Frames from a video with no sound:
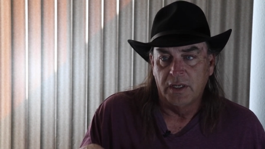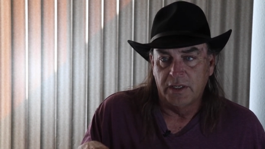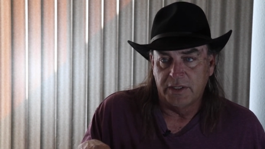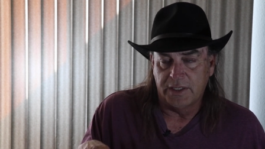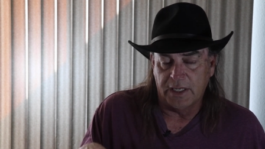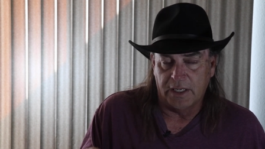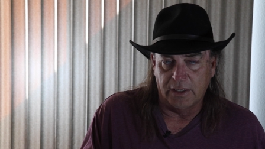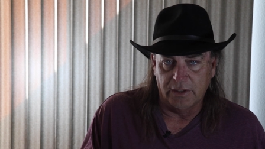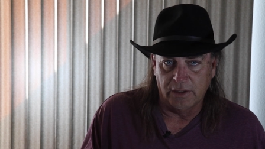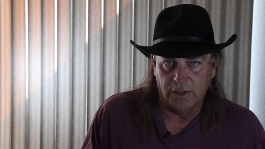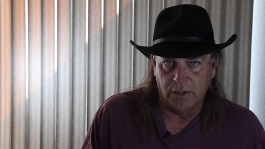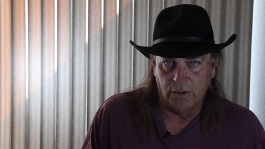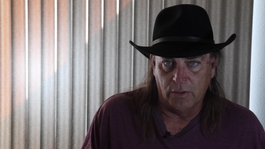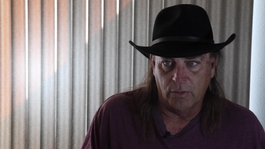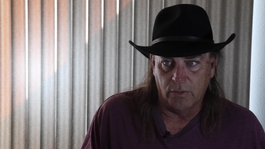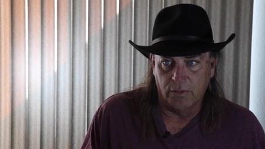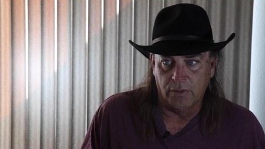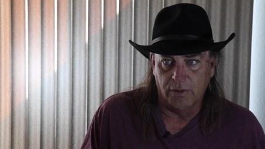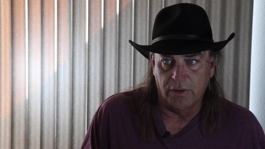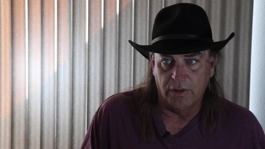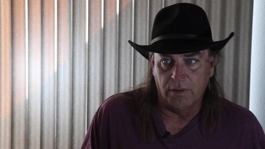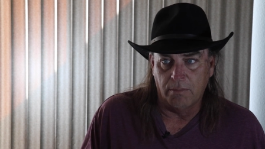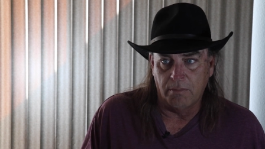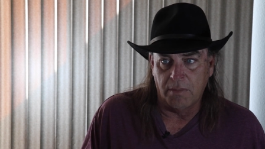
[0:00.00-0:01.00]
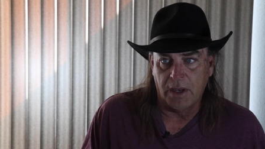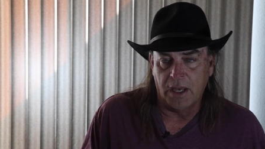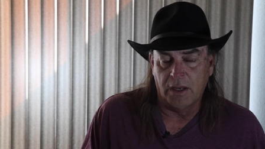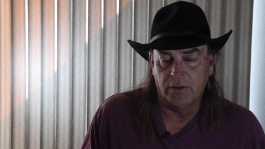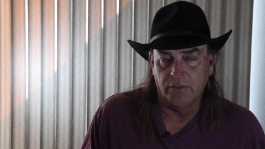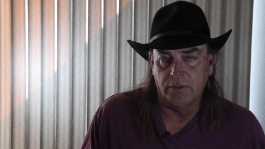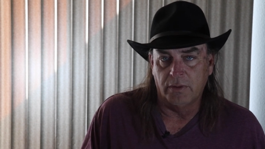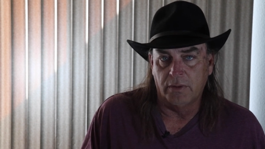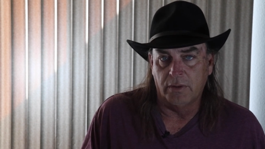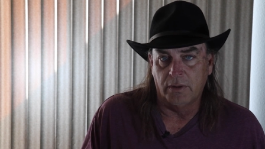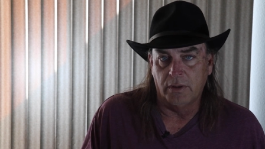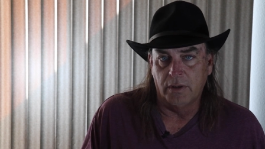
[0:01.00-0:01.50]
down lower in the
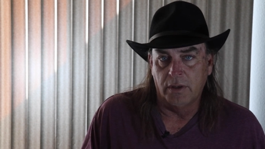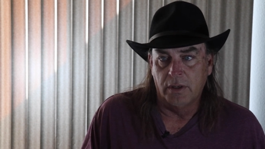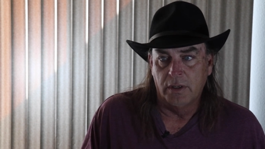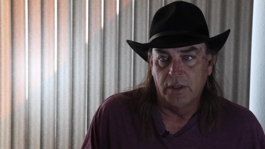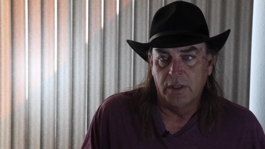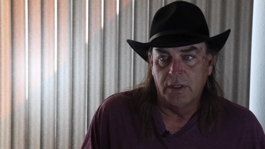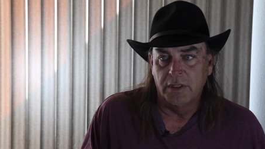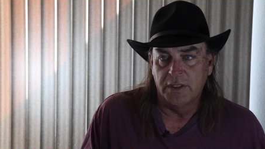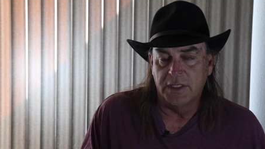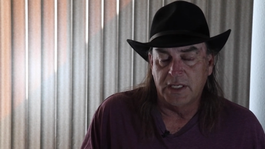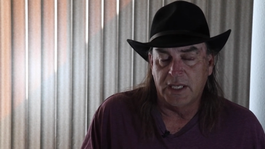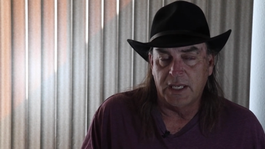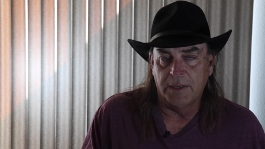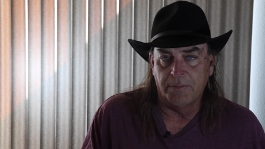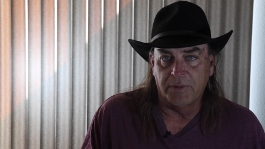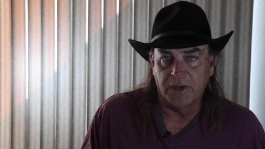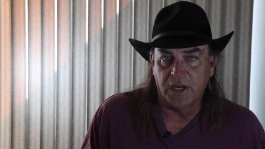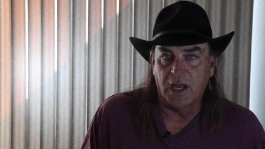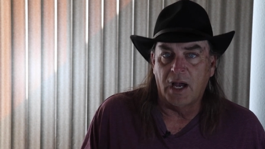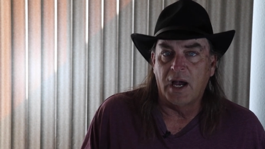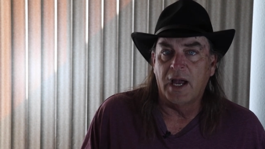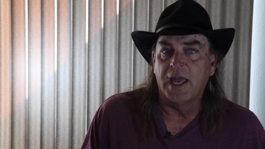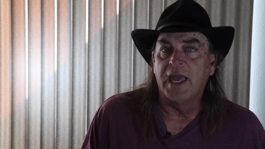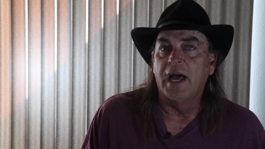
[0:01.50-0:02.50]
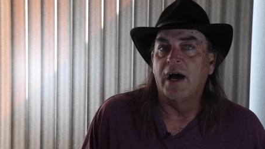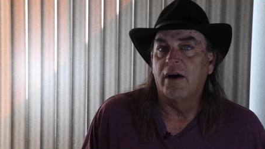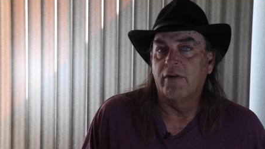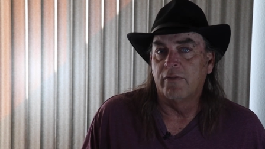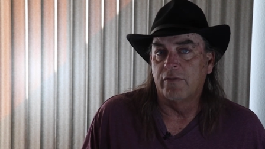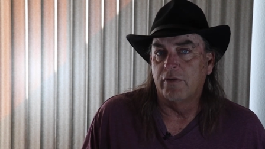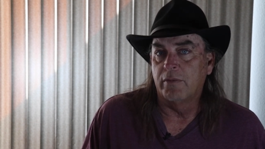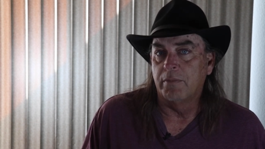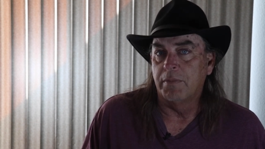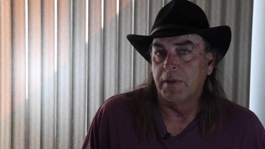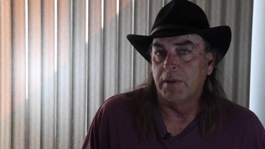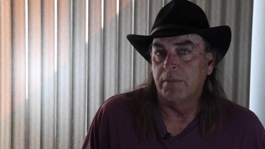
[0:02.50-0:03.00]
mountain to keep an eye out
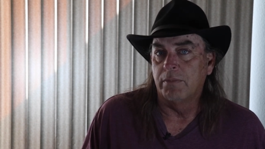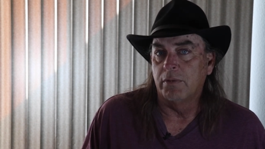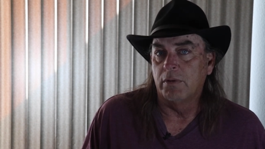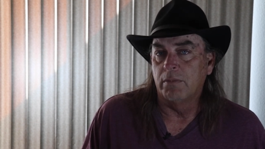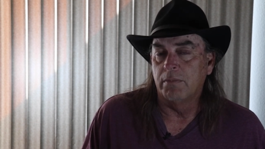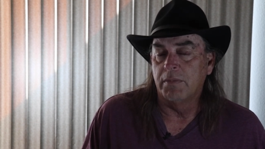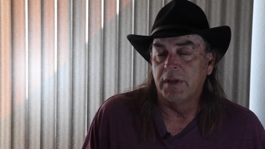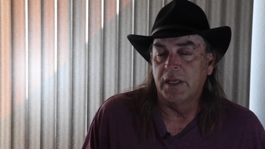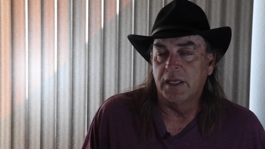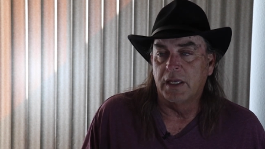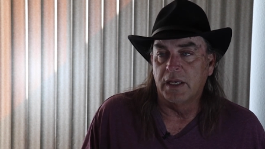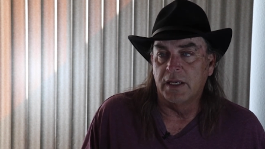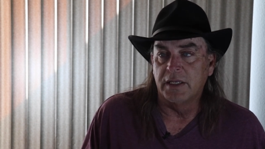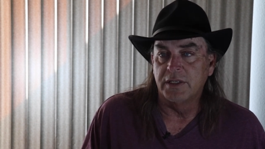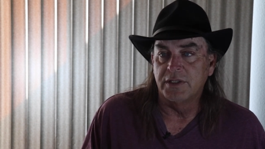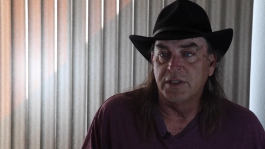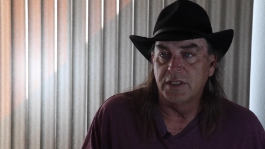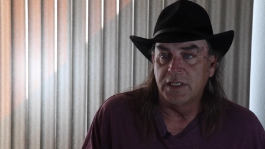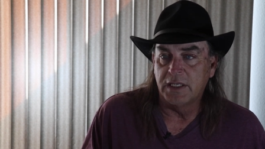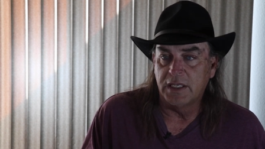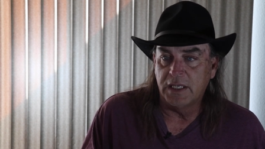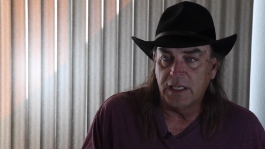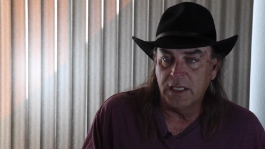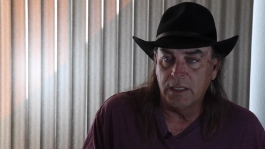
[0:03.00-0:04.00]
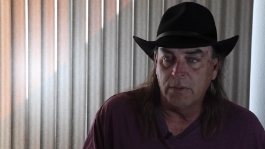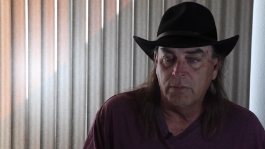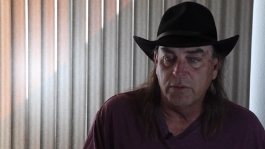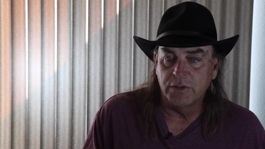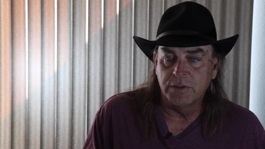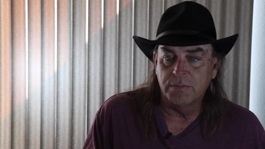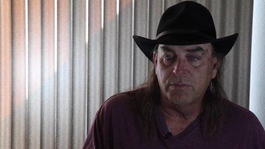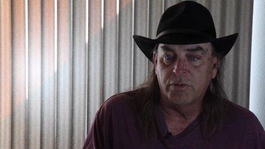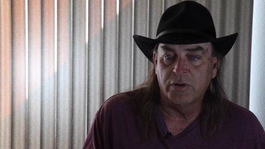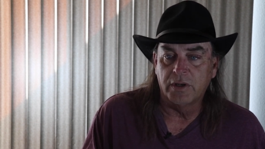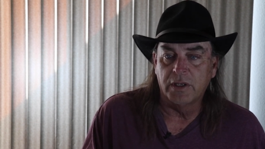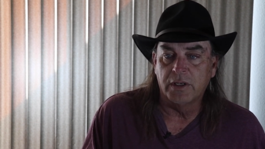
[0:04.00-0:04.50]
for people, because he
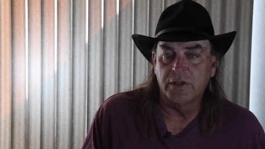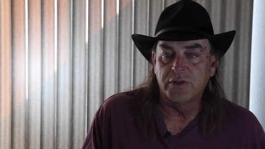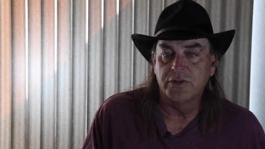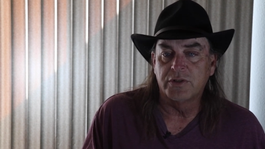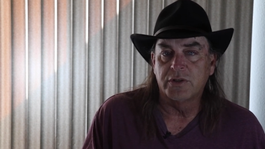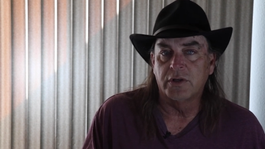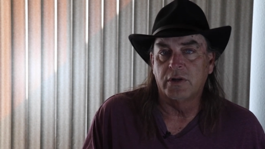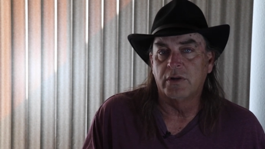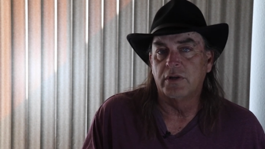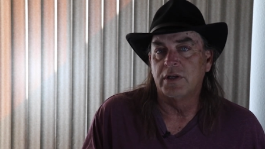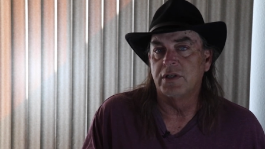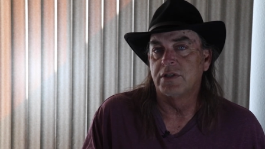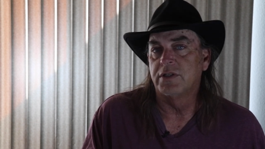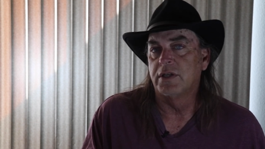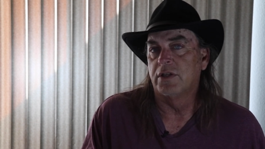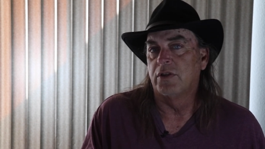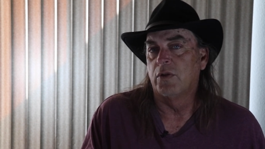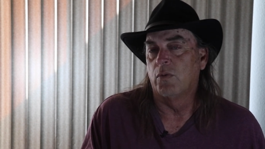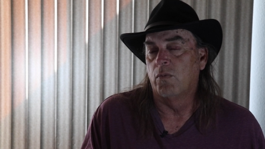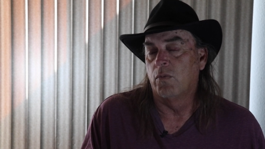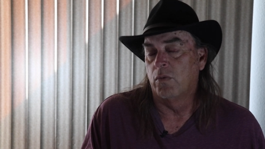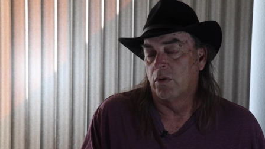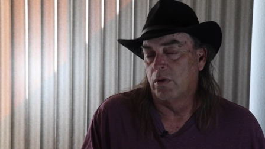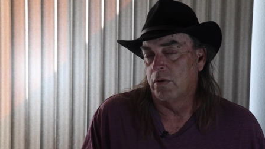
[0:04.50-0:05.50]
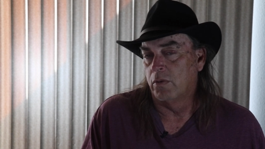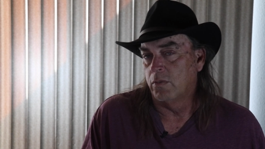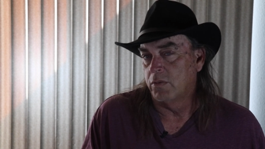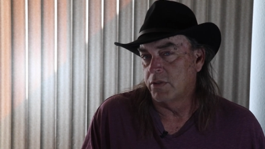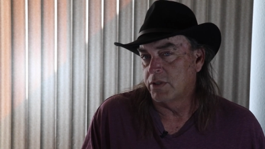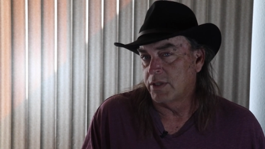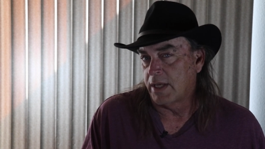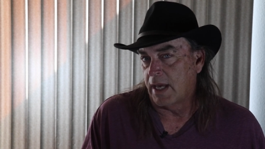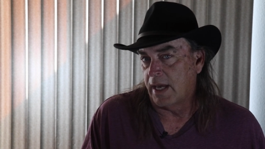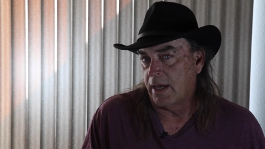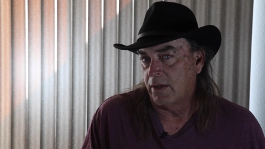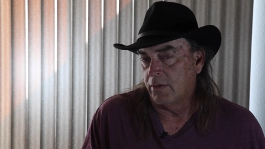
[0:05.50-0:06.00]
was pretty concerned. He said the word
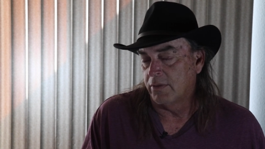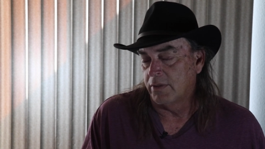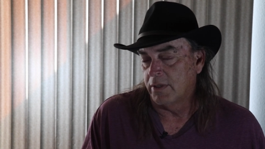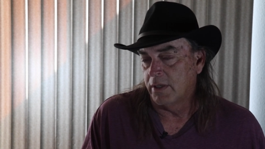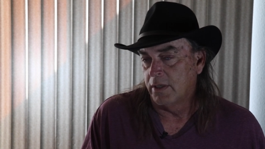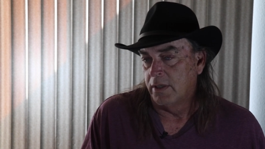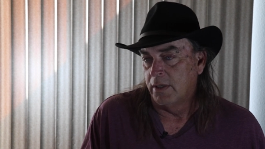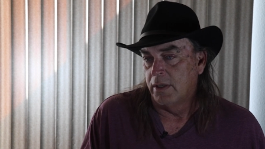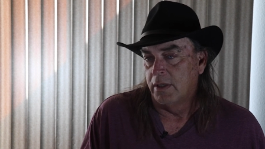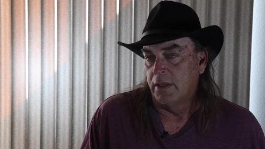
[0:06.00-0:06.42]
was out